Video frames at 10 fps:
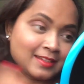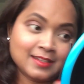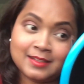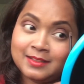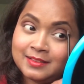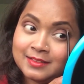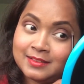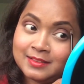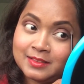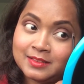Yeah,
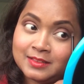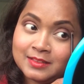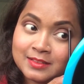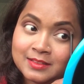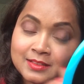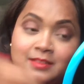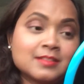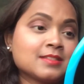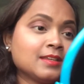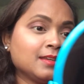
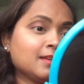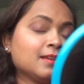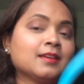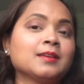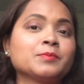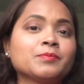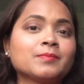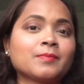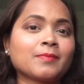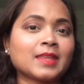see?
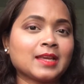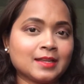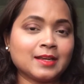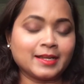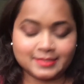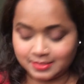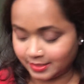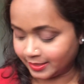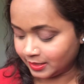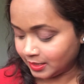Nice,
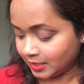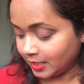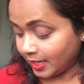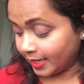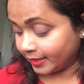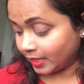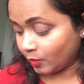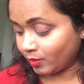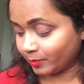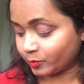right? And
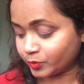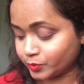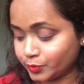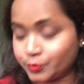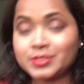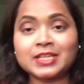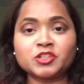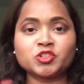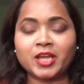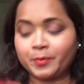now I'm going to use that
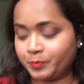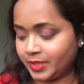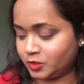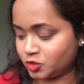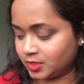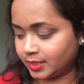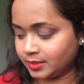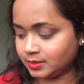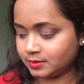champagne shade